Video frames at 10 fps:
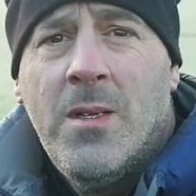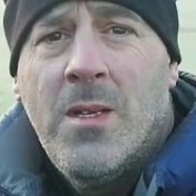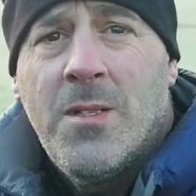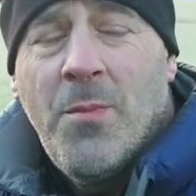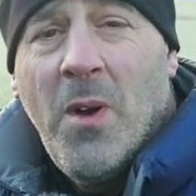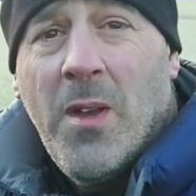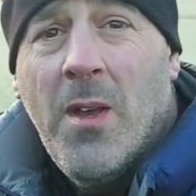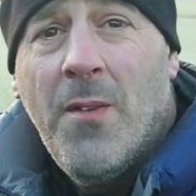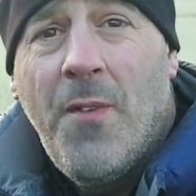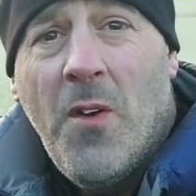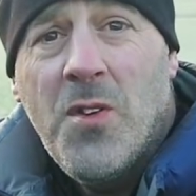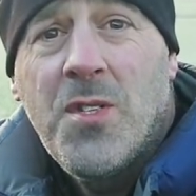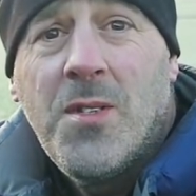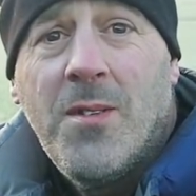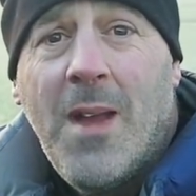It's my
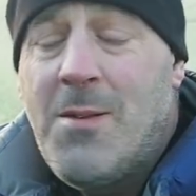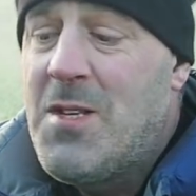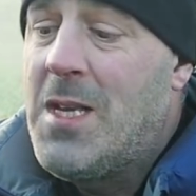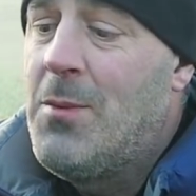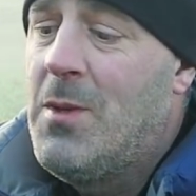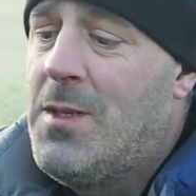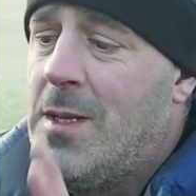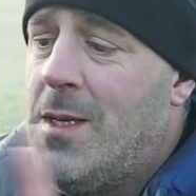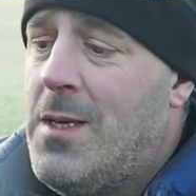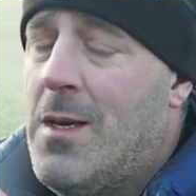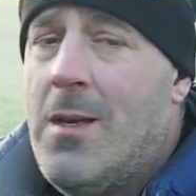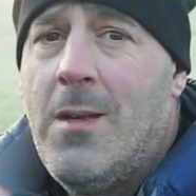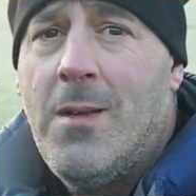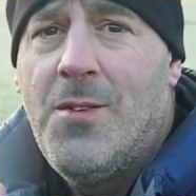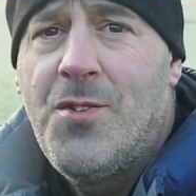first outing with the
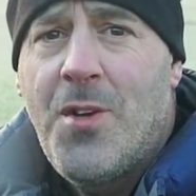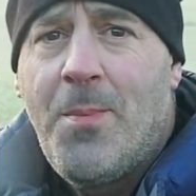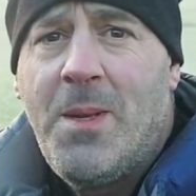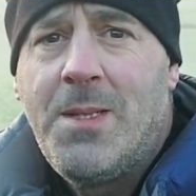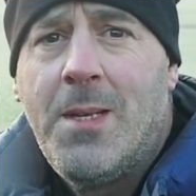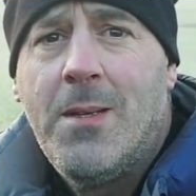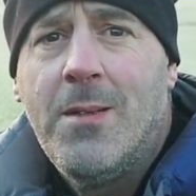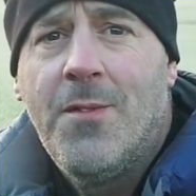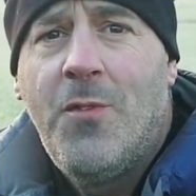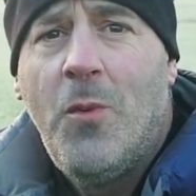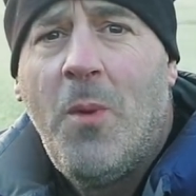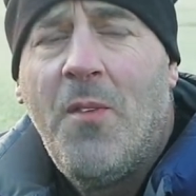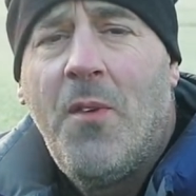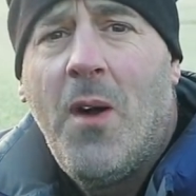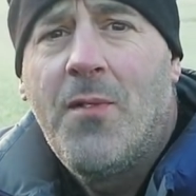Intrepid
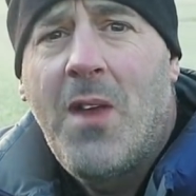4x5